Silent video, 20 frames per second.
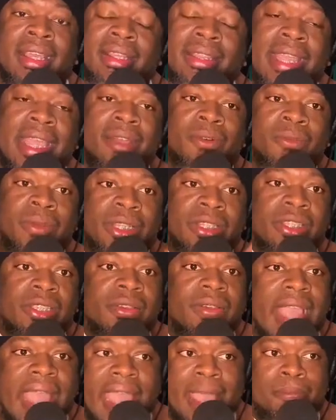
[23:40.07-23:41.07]
that when
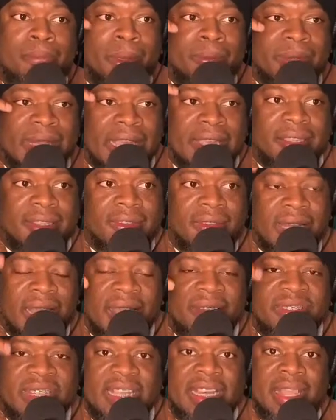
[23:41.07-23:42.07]
you had people that you
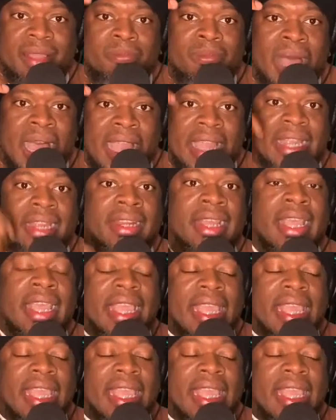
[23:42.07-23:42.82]
loved and admired,